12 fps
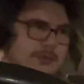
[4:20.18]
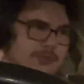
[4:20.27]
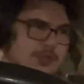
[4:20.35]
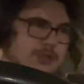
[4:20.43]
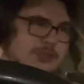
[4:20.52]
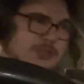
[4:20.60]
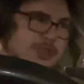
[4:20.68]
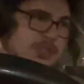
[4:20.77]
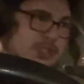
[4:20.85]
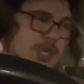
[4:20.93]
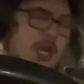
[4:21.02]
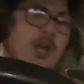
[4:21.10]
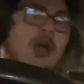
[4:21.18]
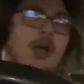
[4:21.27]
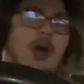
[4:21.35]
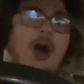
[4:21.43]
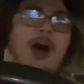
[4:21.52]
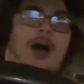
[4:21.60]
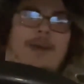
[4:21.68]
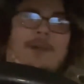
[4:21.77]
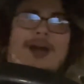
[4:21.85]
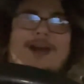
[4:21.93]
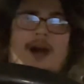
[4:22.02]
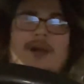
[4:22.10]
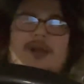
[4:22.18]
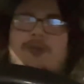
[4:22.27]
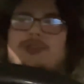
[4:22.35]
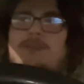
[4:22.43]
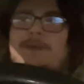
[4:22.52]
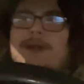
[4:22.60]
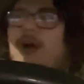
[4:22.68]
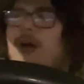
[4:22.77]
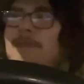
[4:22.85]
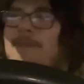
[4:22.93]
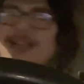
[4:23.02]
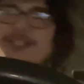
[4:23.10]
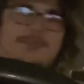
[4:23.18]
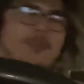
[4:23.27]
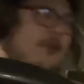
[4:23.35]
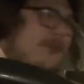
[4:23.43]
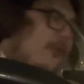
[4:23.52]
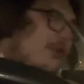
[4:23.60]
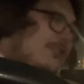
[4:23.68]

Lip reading: dunge. I kind of looks a bit like a Max Mofo,